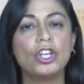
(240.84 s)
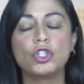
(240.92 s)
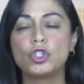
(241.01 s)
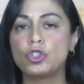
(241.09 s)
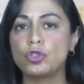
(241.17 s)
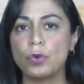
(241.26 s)

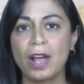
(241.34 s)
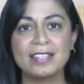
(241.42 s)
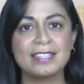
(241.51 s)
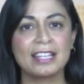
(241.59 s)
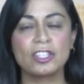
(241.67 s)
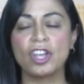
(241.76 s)

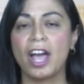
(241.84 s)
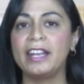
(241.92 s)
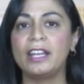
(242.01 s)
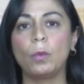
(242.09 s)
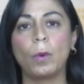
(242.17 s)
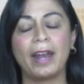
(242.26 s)
stress,
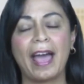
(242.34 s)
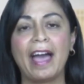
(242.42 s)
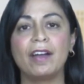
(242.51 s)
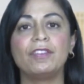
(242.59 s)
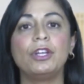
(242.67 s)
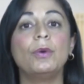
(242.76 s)
anxiety, what
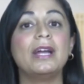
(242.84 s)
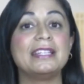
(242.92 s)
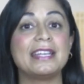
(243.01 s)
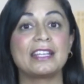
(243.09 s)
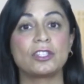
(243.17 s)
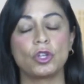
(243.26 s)
have you, it
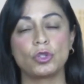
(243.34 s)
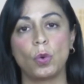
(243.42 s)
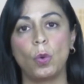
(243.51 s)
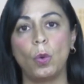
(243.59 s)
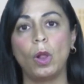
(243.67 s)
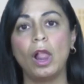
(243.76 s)
takes a
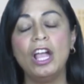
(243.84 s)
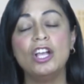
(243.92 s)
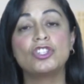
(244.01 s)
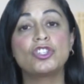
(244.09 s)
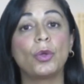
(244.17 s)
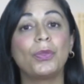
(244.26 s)
toll.
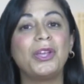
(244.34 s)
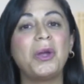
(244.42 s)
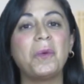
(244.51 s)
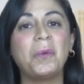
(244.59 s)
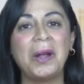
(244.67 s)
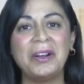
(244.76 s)
So the
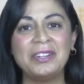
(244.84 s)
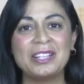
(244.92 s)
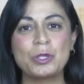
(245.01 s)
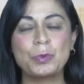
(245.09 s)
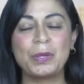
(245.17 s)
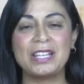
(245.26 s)

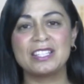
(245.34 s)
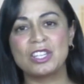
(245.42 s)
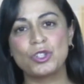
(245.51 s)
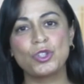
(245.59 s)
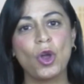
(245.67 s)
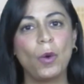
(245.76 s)
awareness piece
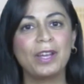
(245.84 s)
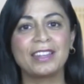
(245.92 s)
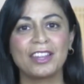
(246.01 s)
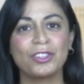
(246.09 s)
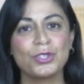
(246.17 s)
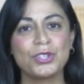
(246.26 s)
is knowing
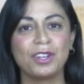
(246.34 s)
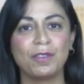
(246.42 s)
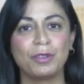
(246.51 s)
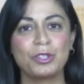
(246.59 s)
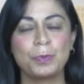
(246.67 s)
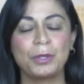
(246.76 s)
that there's a
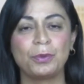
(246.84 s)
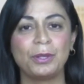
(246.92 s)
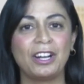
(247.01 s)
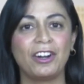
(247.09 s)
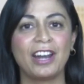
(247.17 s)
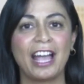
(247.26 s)
difference
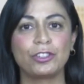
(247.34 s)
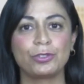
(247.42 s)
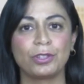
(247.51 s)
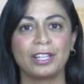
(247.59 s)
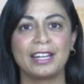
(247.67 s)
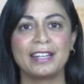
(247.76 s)
between our
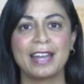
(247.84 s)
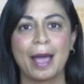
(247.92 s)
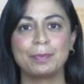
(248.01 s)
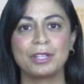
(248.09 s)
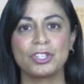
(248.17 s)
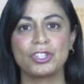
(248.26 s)
natural and
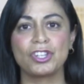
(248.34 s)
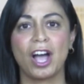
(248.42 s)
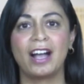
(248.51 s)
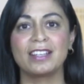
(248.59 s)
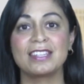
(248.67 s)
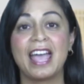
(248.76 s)
adapted
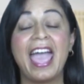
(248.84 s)
styles.